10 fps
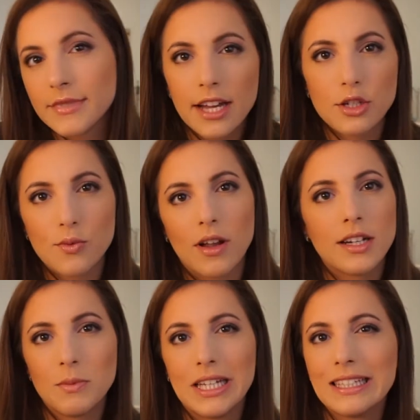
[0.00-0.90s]
I just
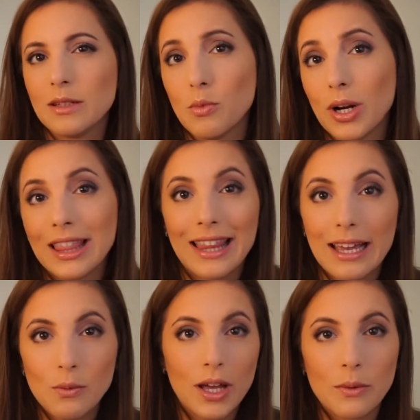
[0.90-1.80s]
wanted to be a little more
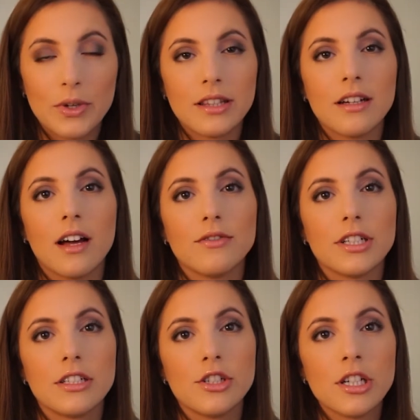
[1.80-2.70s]
lightweight with the
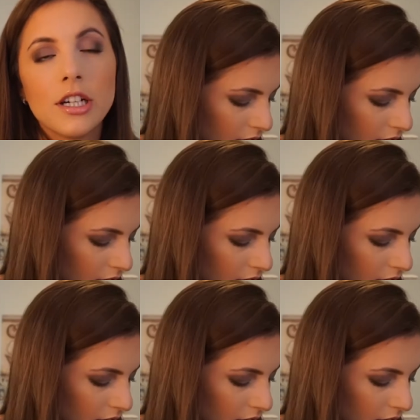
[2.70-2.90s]
coverage.